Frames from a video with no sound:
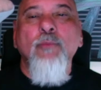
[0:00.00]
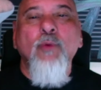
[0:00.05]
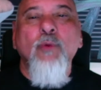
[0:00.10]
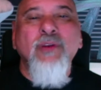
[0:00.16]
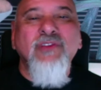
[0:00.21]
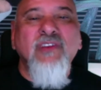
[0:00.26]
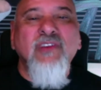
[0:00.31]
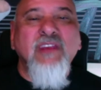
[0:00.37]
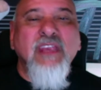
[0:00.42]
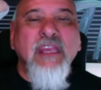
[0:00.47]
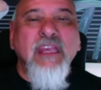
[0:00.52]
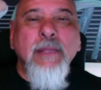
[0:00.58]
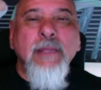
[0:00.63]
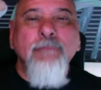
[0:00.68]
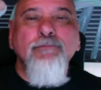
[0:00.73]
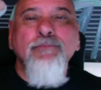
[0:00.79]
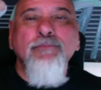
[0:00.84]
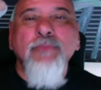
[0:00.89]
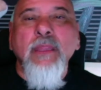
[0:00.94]

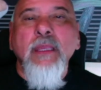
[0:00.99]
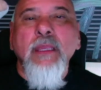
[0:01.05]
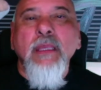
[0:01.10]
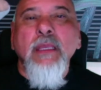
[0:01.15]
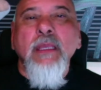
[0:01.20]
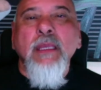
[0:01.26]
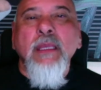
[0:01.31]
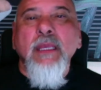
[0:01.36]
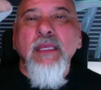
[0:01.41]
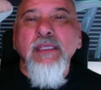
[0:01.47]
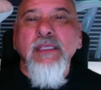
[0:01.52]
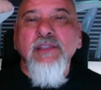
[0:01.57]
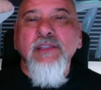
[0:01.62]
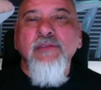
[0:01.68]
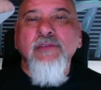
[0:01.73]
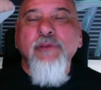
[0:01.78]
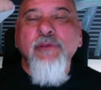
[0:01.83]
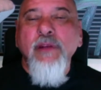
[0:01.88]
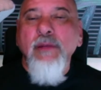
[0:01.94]
again, this is
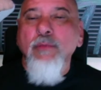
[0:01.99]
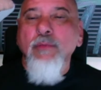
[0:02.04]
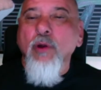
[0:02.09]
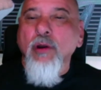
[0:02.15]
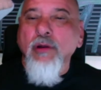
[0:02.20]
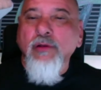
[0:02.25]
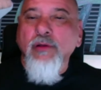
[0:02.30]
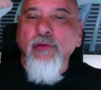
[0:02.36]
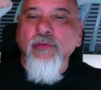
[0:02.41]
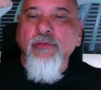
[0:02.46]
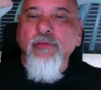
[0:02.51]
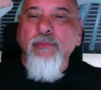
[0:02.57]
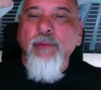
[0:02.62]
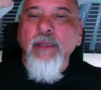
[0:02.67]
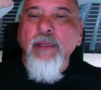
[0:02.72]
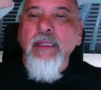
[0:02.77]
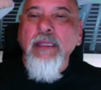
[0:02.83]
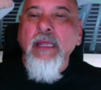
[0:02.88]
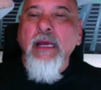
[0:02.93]
Freedom Articles,
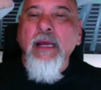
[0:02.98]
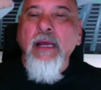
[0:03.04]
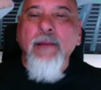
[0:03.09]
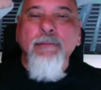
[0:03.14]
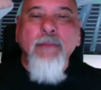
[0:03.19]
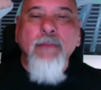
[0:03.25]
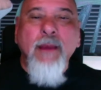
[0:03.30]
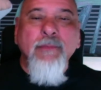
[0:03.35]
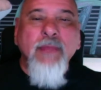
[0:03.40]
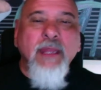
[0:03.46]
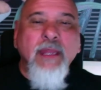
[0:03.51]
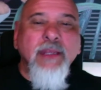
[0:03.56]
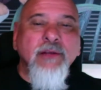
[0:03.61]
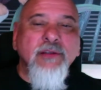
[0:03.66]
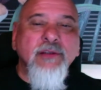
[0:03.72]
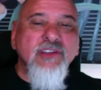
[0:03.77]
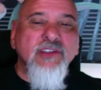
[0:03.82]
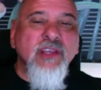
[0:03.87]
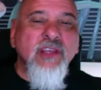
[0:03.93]
but I'm not here to
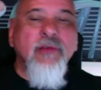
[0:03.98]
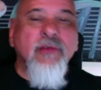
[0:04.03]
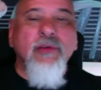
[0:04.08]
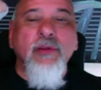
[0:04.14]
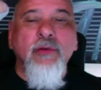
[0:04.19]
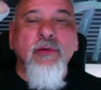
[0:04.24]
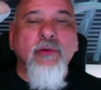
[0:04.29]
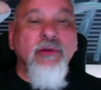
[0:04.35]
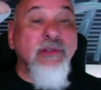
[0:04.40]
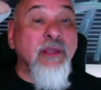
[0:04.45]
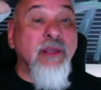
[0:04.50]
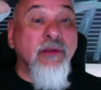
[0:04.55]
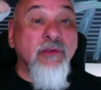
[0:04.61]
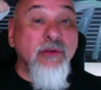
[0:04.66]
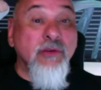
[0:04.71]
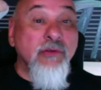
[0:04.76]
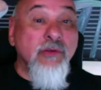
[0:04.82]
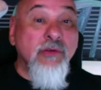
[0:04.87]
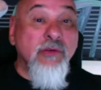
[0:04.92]
scare you or tell
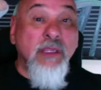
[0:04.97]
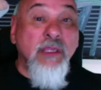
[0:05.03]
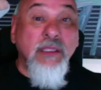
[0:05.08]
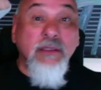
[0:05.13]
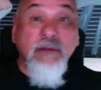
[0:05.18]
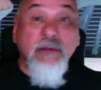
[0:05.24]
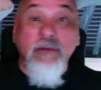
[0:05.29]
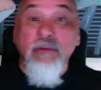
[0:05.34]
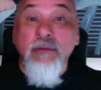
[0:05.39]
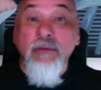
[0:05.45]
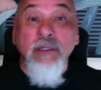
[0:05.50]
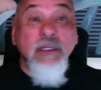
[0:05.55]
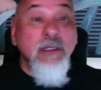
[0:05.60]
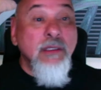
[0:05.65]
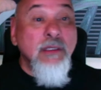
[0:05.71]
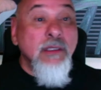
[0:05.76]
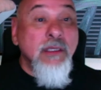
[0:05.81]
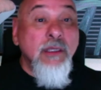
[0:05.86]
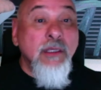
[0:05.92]
you need to,
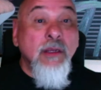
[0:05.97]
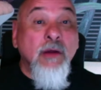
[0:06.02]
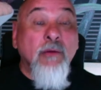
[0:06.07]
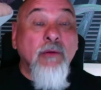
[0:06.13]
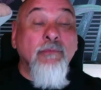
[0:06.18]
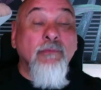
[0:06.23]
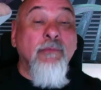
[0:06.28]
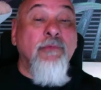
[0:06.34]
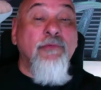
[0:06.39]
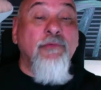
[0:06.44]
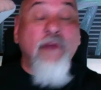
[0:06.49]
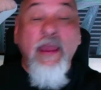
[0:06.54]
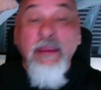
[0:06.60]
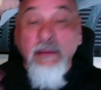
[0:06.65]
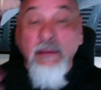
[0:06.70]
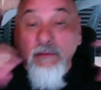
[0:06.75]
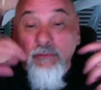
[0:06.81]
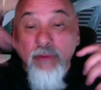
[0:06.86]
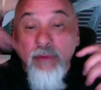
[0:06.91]
fight
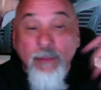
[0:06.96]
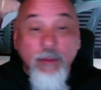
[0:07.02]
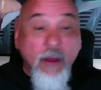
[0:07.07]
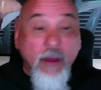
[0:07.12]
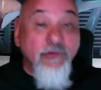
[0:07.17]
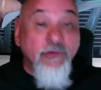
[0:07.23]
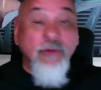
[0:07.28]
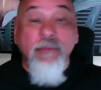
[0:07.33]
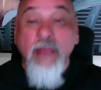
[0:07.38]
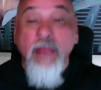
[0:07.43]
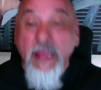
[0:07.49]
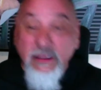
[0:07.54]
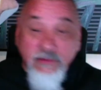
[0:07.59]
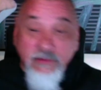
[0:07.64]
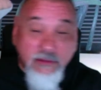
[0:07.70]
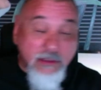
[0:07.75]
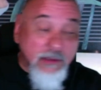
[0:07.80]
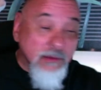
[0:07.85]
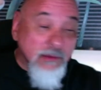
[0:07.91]
and rip off your
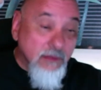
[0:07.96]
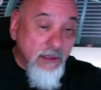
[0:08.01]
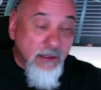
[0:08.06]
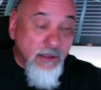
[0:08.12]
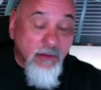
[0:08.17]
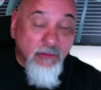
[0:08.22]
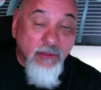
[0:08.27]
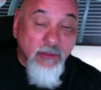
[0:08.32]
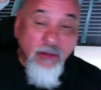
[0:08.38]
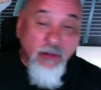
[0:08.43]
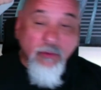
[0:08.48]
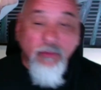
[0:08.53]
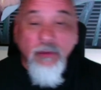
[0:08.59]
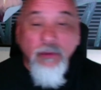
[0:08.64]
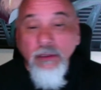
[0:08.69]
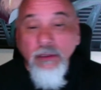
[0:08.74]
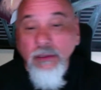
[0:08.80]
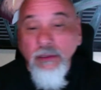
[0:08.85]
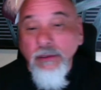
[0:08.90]
mask and, go,
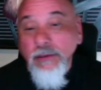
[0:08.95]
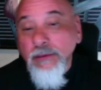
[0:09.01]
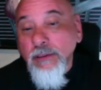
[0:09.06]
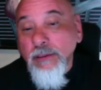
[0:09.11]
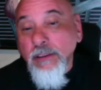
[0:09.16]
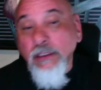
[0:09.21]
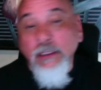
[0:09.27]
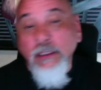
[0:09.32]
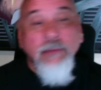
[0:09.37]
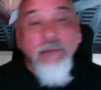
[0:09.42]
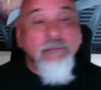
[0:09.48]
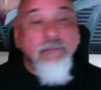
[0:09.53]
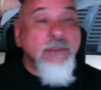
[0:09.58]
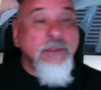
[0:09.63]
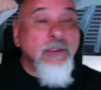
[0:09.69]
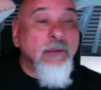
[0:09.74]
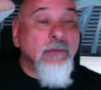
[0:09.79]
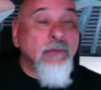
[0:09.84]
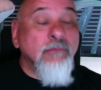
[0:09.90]

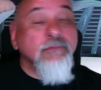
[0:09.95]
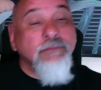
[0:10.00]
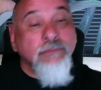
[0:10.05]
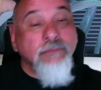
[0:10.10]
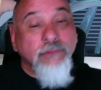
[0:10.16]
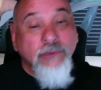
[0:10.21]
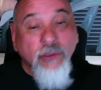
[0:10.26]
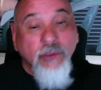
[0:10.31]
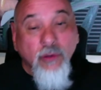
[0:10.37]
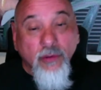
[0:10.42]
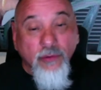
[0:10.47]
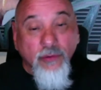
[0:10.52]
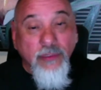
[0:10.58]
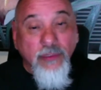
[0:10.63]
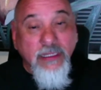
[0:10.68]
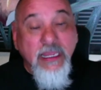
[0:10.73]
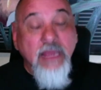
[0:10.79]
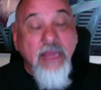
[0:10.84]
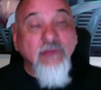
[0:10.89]
do all the
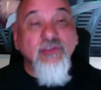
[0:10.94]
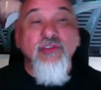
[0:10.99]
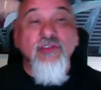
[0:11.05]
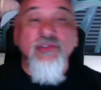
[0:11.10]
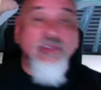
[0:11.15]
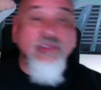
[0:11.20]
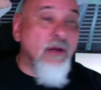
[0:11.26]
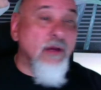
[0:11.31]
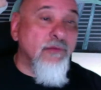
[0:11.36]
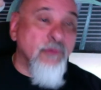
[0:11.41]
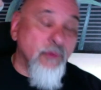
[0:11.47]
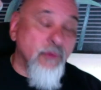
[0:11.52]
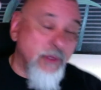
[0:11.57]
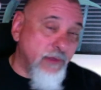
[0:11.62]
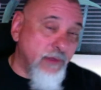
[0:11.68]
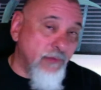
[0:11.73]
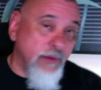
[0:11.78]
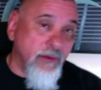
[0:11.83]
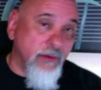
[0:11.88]
recounts yourself or
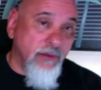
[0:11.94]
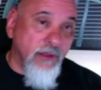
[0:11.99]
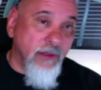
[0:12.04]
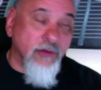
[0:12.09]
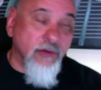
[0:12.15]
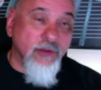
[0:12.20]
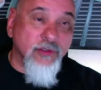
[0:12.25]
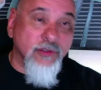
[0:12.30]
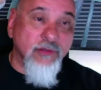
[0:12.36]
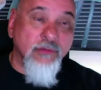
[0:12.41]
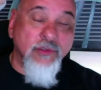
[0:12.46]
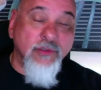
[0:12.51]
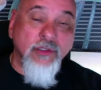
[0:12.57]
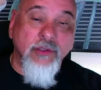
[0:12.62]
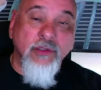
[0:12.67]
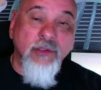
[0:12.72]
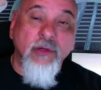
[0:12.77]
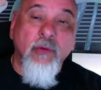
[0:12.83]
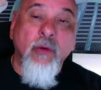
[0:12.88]
whatever you think you should
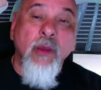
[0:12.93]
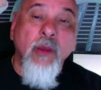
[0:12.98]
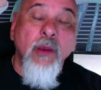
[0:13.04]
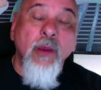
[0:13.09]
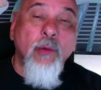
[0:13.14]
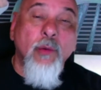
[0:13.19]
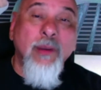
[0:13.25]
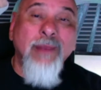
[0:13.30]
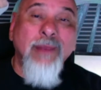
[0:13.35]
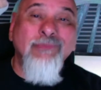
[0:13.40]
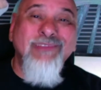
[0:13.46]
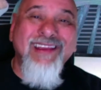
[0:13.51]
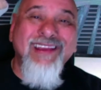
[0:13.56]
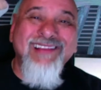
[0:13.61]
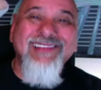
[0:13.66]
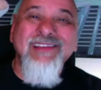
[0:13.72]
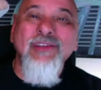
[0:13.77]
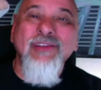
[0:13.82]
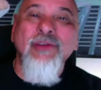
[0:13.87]
do. What I'm
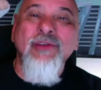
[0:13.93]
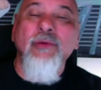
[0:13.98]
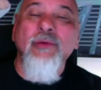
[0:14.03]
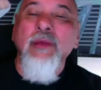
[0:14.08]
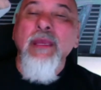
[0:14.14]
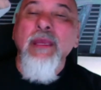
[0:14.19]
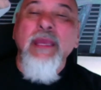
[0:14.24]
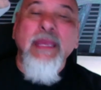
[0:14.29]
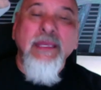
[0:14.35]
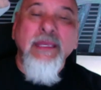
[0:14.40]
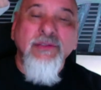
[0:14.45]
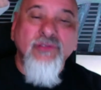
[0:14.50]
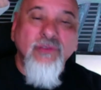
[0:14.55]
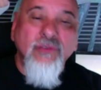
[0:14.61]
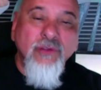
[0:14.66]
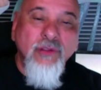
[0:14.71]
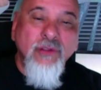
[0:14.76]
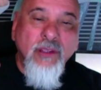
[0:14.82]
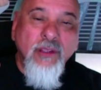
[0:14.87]
telling you is,
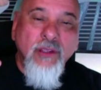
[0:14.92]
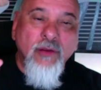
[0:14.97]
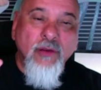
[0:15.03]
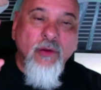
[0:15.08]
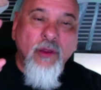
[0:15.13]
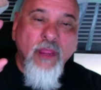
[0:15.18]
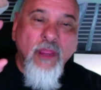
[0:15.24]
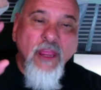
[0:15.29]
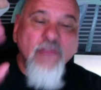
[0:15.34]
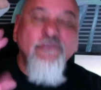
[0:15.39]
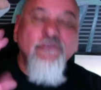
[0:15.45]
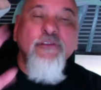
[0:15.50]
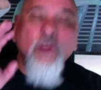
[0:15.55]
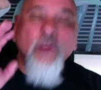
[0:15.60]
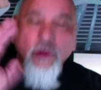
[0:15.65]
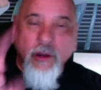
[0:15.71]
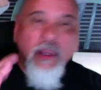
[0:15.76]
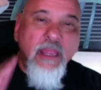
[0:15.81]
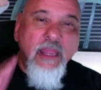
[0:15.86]
if
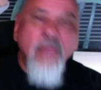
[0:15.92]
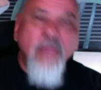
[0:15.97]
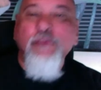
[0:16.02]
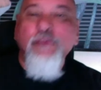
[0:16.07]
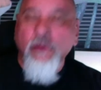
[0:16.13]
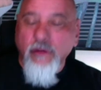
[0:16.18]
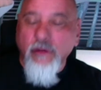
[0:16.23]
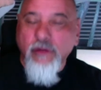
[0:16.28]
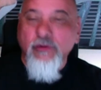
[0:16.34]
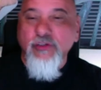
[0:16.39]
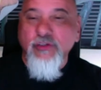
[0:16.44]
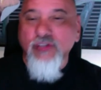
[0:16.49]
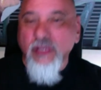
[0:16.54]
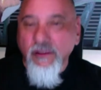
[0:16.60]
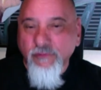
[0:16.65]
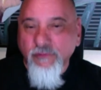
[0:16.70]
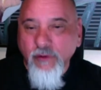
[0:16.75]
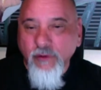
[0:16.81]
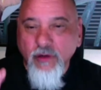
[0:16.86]
you're a Christian,
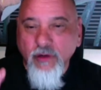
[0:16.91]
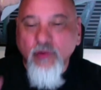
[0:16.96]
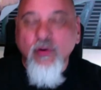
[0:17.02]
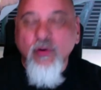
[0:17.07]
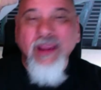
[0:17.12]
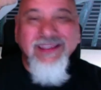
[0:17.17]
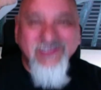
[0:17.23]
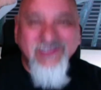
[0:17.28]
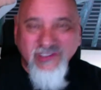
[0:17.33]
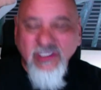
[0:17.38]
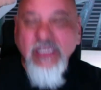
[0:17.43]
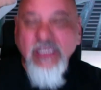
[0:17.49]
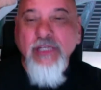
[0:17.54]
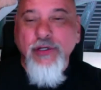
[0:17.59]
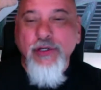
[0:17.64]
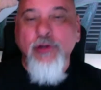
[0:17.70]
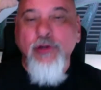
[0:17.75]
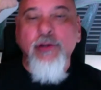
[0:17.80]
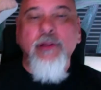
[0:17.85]
if you're a
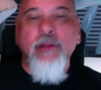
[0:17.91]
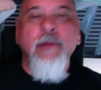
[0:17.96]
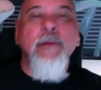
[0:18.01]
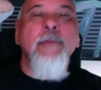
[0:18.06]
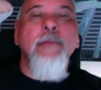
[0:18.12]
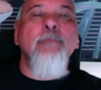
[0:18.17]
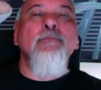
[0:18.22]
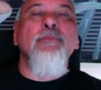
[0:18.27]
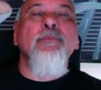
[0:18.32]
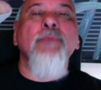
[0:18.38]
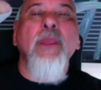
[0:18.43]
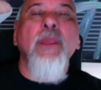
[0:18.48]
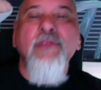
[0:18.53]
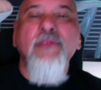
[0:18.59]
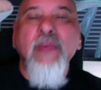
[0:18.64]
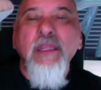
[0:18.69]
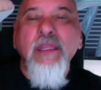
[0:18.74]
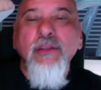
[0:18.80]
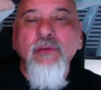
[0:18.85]
Christ-centered,
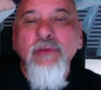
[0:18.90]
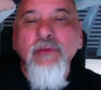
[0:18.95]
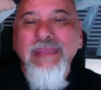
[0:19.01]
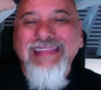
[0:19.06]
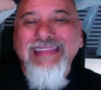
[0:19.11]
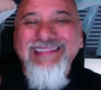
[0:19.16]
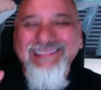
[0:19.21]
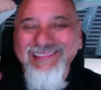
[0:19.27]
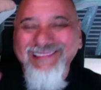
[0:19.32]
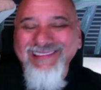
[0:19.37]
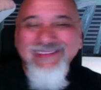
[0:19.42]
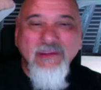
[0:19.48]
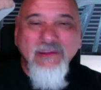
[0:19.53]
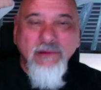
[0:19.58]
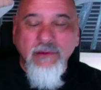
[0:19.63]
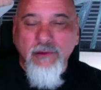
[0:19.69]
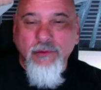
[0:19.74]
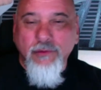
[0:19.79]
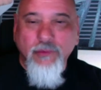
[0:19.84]
then you need to listen
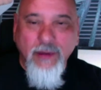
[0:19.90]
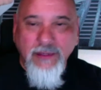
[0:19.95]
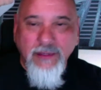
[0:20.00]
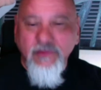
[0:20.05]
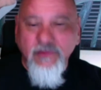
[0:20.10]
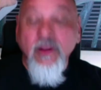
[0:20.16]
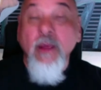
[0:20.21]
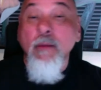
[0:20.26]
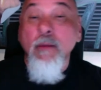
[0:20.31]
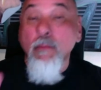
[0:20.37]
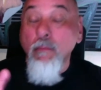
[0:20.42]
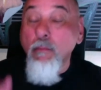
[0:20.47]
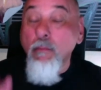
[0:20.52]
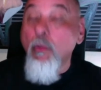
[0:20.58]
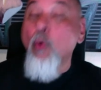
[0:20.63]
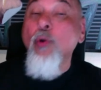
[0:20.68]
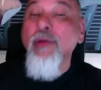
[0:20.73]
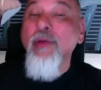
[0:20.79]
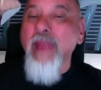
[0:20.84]
to Christ
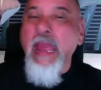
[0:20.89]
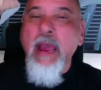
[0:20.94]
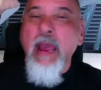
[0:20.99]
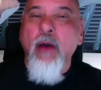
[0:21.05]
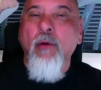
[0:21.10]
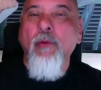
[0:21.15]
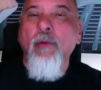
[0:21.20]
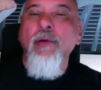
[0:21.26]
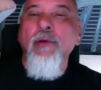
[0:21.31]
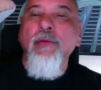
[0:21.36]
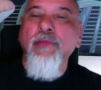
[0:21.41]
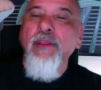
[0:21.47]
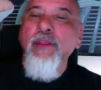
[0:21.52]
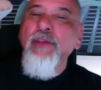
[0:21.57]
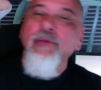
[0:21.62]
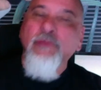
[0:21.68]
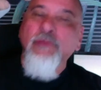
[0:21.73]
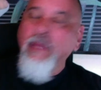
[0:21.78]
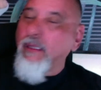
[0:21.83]
more now than
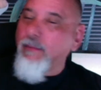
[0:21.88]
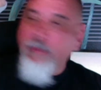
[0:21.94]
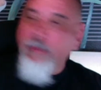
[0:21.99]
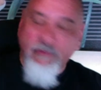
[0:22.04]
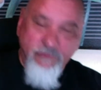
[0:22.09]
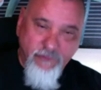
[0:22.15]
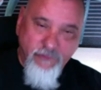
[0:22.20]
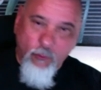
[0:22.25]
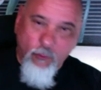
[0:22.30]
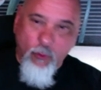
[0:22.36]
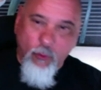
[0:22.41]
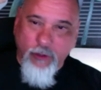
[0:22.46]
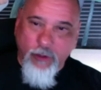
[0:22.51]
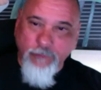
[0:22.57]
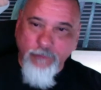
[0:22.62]
you did before.